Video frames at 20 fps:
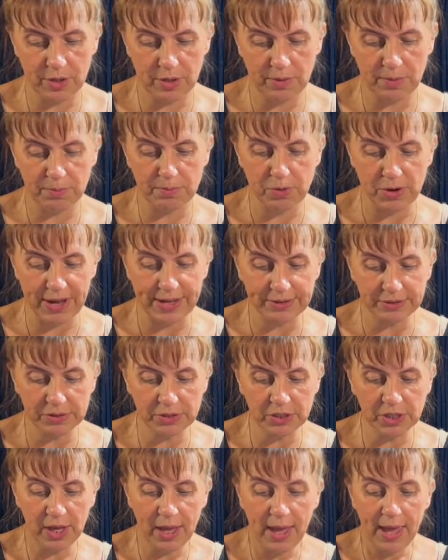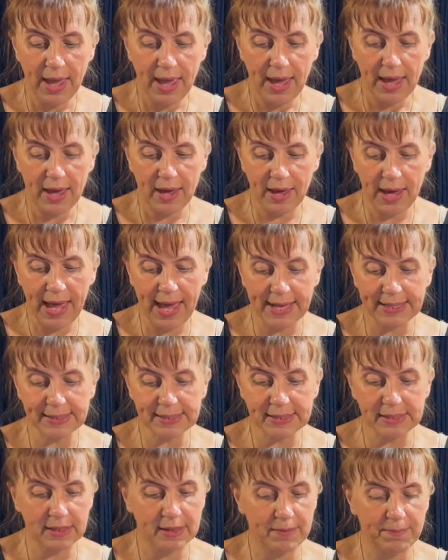brand,
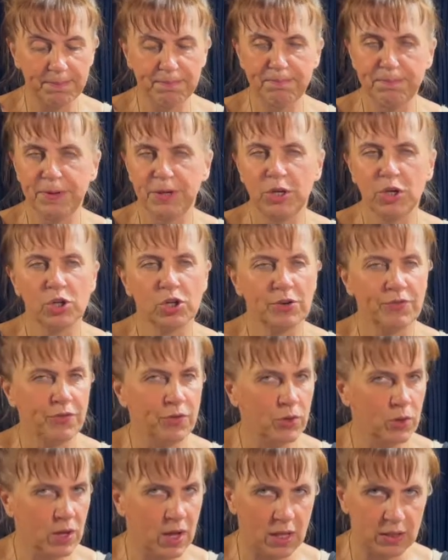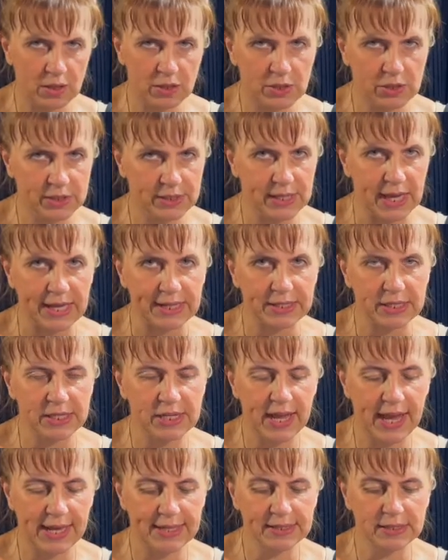has beautiful colors, and it
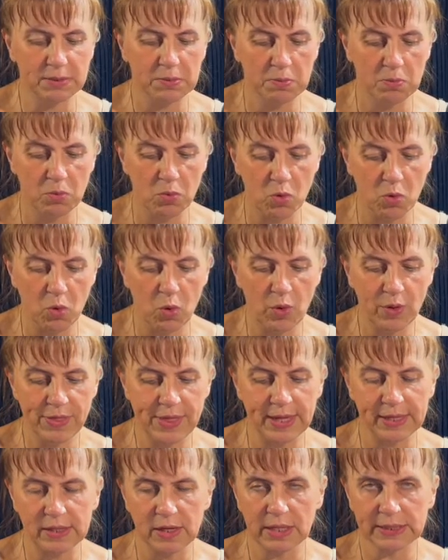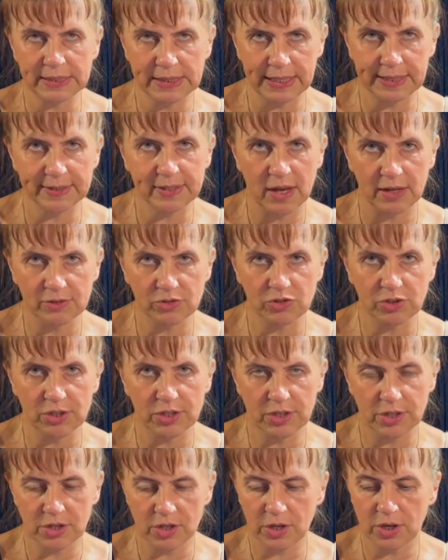has more than 600
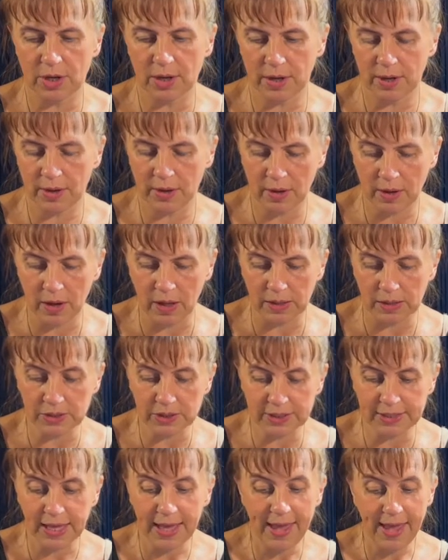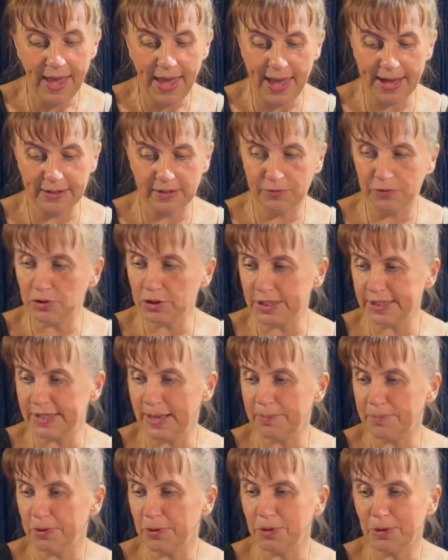colors. And for
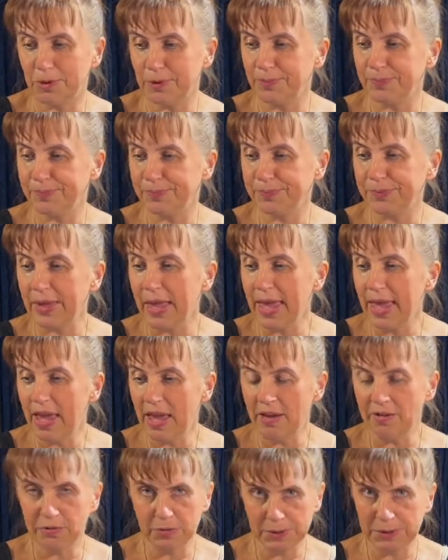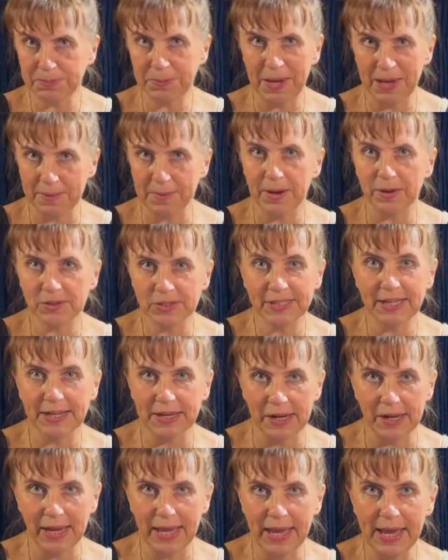example, if we speak about
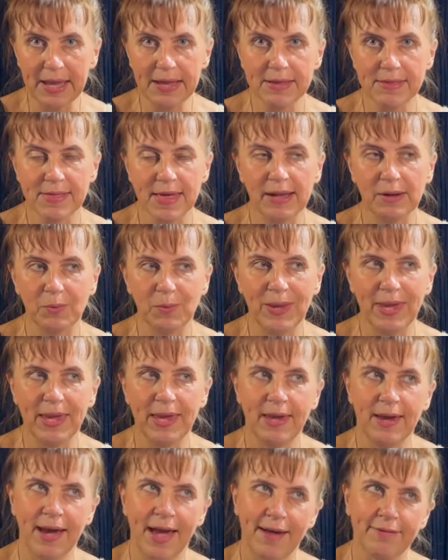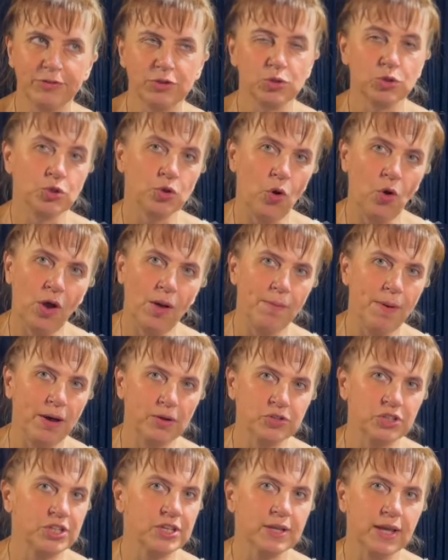Sennelier, then we have to talk
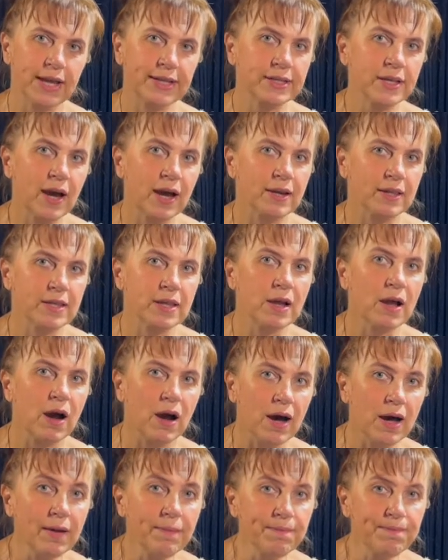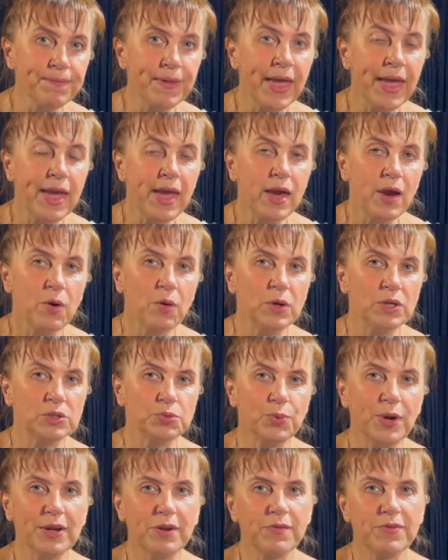about Edgar Degas, who is
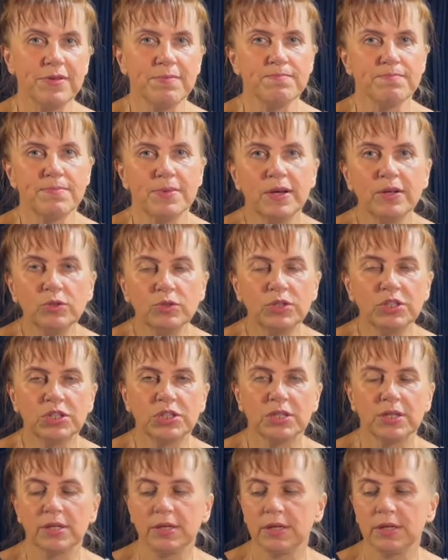one of the most